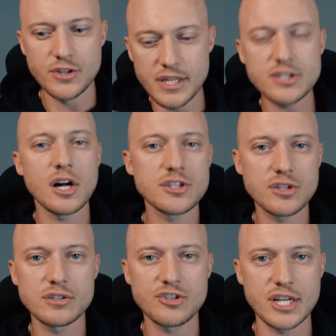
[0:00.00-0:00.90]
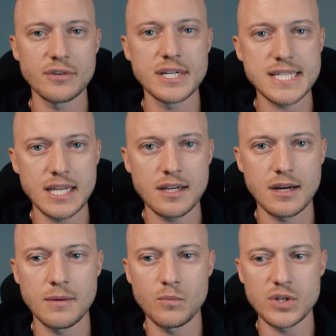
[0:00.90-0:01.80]
So this also generates
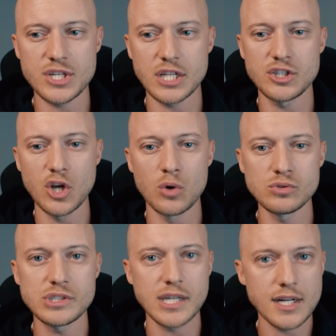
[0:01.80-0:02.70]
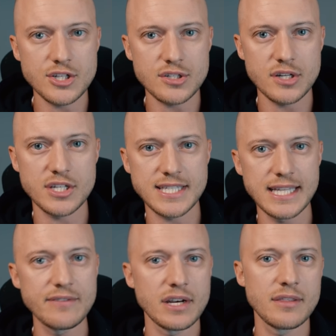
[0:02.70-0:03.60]
income, which I don't touch. So I just
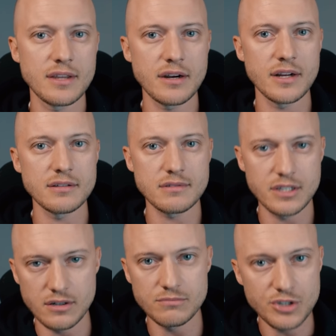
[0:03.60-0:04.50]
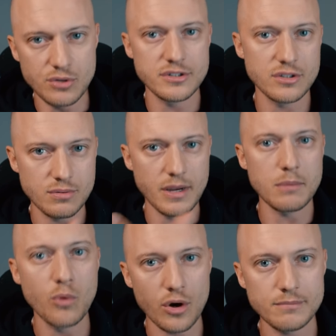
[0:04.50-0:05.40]
leave it in there and, you know, use it to
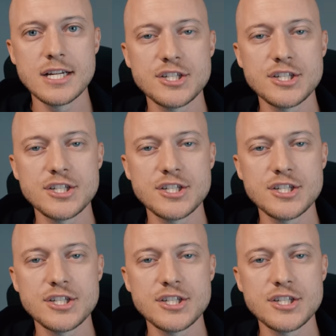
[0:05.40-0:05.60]
make more.